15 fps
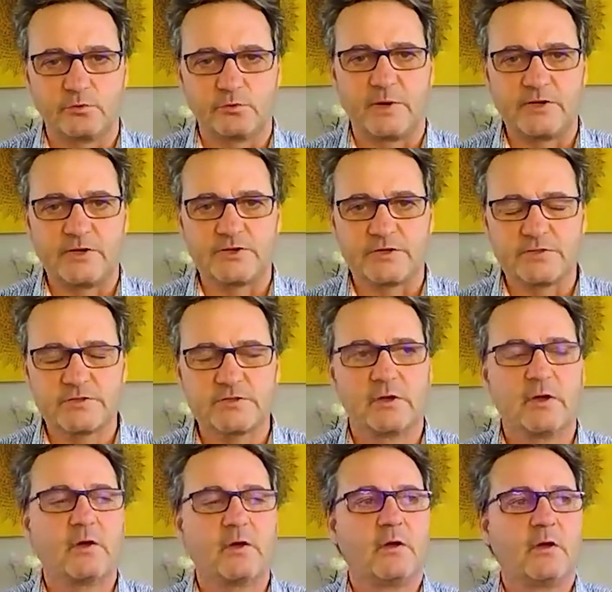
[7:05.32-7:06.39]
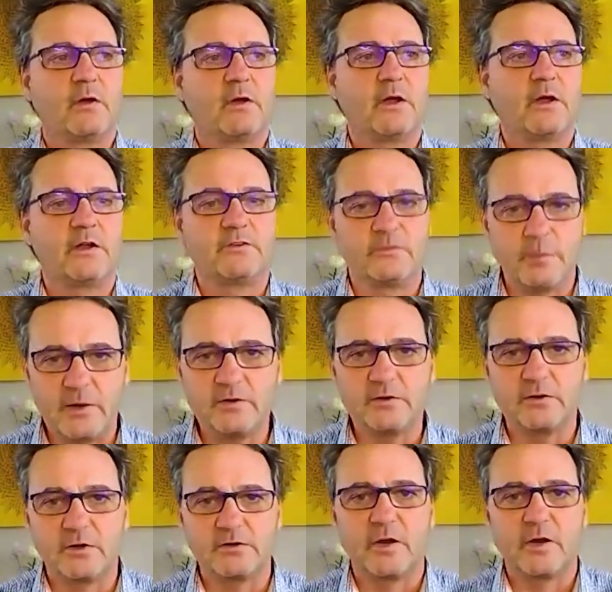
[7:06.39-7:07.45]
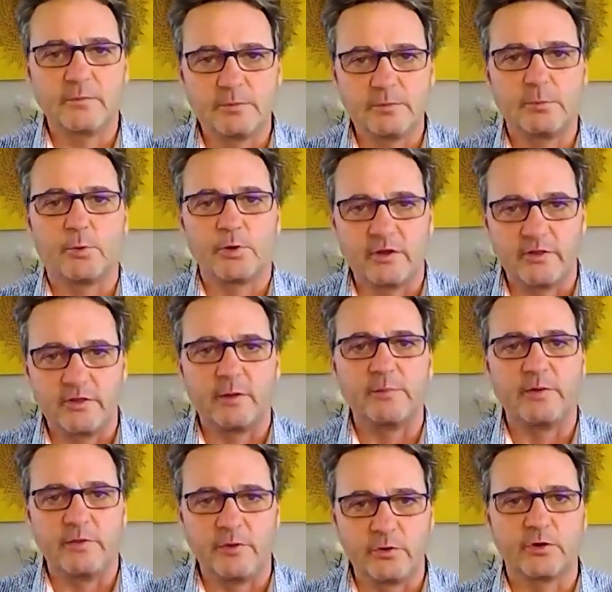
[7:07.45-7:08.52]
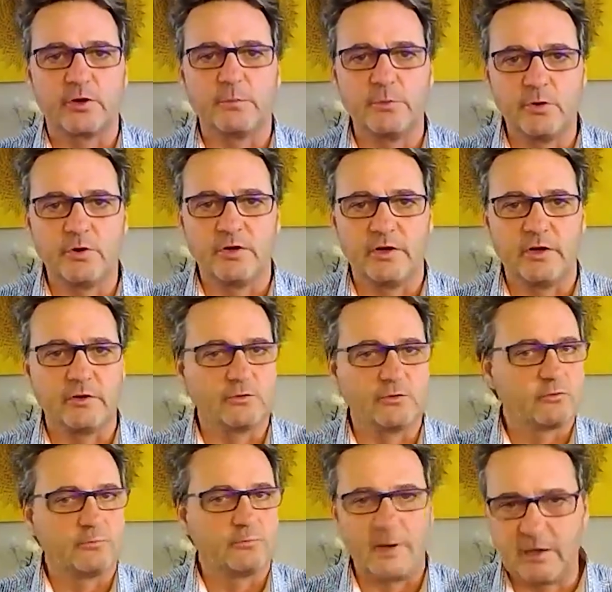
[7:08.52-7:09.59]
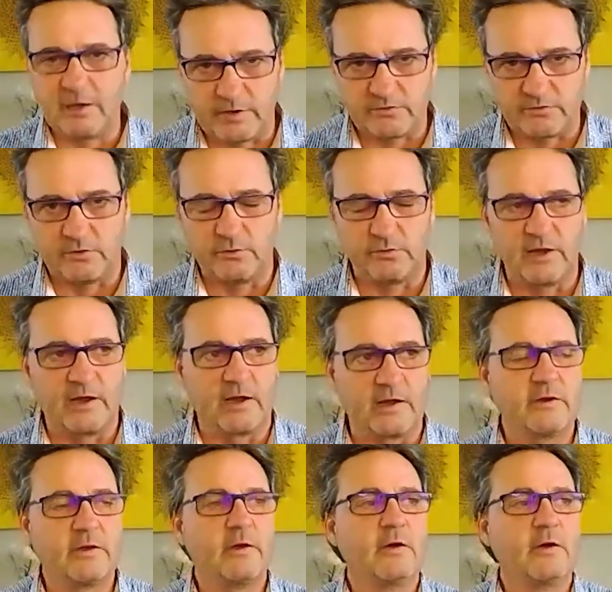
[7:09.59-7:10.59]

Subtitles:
or patients, and spent a little time supporting them in their community, and there's many ways to do that,